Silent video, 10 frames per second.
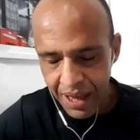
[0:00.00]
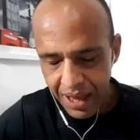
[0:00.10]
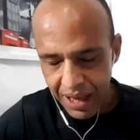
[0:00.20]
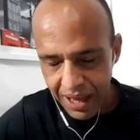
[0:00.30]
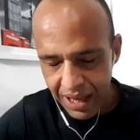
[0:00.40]

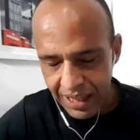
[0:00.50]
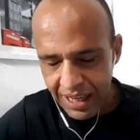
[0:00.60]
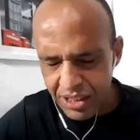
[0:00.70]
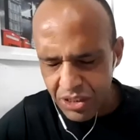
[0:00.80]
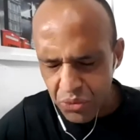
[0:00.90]
Let
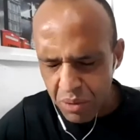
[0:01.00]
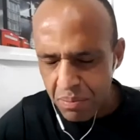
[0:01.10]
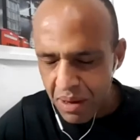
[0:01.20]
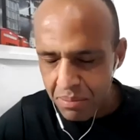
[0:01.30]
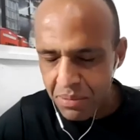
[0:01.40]
us
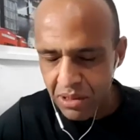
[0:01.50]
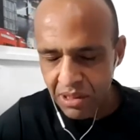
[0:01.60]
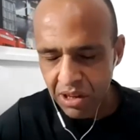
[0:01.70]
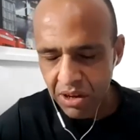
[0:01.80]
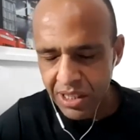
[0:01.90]
remember,
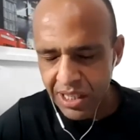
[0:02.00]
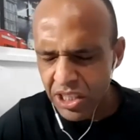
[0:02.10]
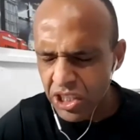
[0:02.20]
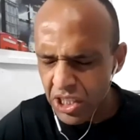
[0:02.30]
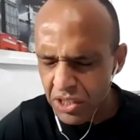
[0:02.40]
Lord, not
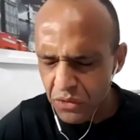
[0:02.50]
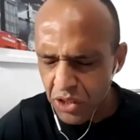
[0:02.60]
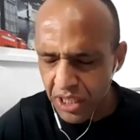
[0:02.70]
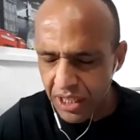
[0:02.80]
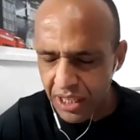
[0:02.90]
just for
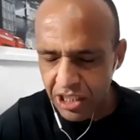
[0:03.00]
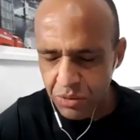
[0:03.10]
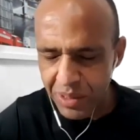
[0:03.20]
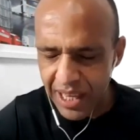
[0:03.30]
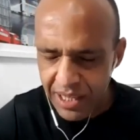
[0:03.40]
the English,
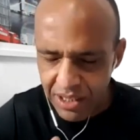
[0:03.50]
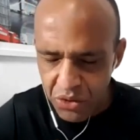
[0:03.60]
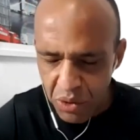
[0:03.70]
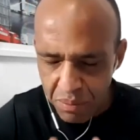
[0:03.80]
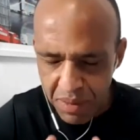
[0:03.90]
but let us
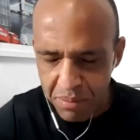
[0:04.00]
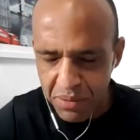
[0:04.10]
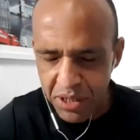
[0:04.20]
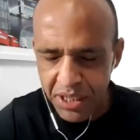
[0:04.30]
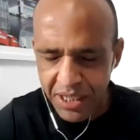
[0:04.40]

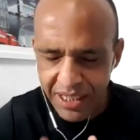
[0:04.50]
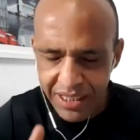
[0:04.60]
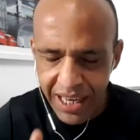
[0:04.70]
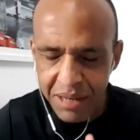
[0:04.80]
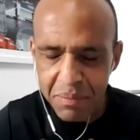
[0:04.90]
remember in a
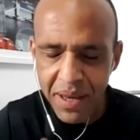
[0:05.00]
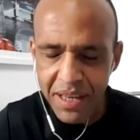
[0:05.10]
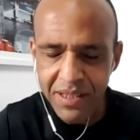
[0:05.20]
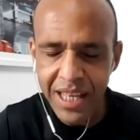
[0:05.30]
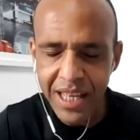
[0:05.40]
daily
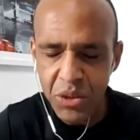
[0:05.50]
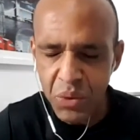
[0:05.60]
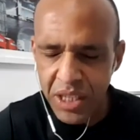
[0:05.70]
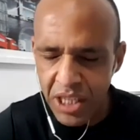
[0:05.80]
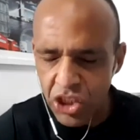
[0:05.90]
basis that we
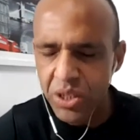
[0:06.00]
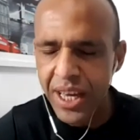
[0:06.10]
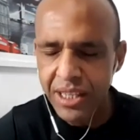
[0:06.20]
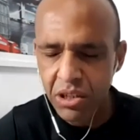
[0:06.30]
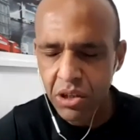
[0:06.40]
need to
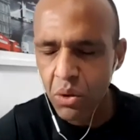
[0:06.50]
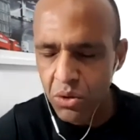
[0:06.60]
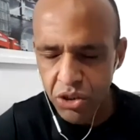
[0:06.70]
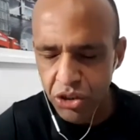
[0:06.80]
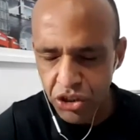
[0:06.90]
get
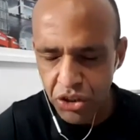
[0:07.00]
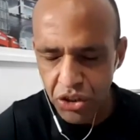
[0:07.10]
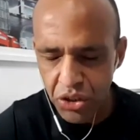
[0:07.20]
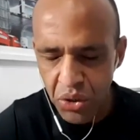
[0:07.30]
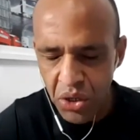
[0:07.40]
closer to
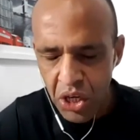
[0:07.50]
you.